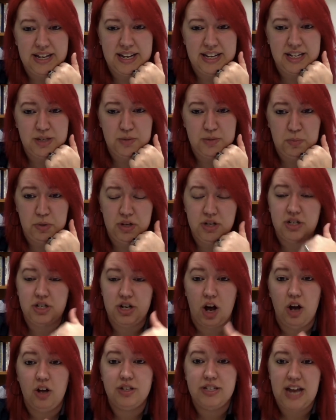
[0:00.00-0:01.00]
kids put
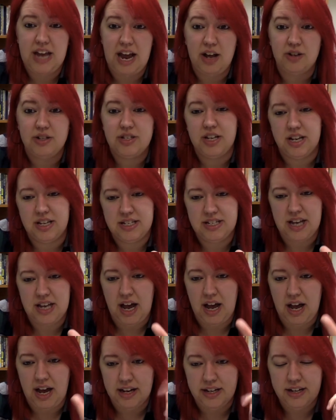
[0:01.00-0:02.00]
Doll's House
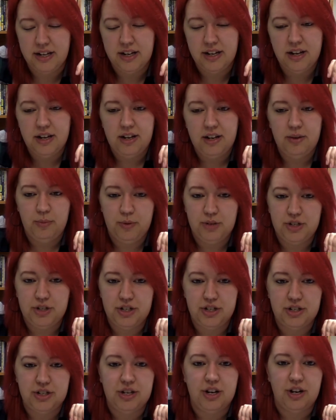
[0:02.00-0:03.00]
aside, which
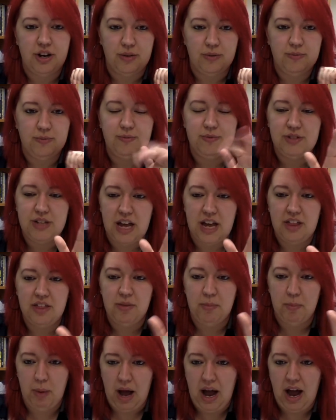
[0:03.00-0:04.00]
is, death
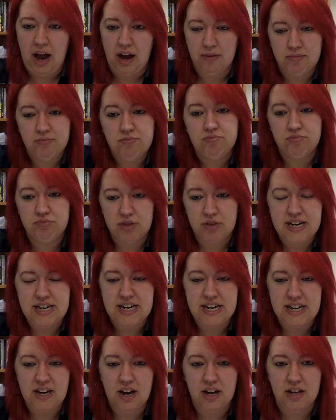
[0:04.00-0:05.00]
by
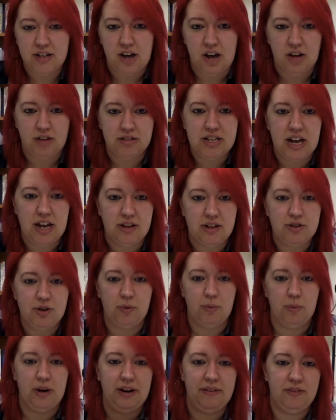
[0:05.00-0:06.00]
reading A Doll's House
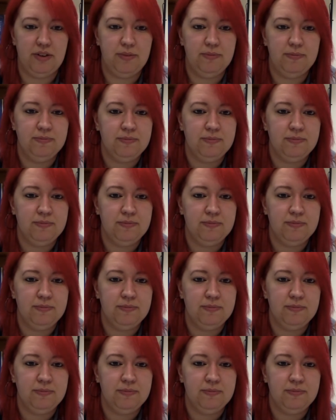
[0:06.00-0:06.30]
or whatever.